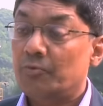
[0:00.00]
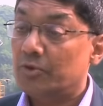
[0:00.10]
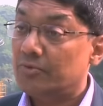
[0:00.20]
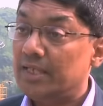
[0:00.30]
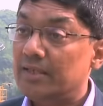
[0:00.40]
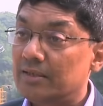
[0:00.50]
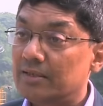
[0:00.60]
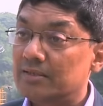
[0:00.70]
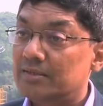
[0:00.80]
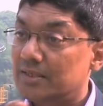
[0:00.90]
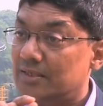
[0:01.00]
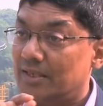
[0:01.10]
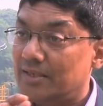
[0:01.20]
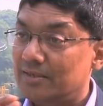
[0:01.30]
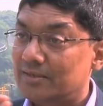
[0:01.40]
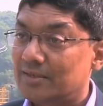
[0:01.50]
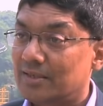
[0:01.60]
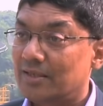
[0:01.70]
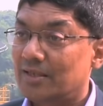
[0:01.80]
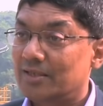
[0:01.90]
For 20 years they studied the
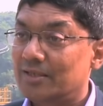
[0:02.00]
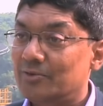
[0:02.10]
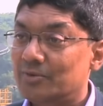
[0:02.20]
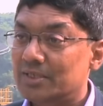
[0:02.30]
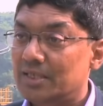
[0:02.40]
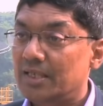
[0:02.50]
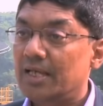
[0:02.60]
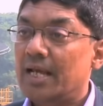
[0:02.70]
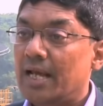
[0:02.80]
signal continuously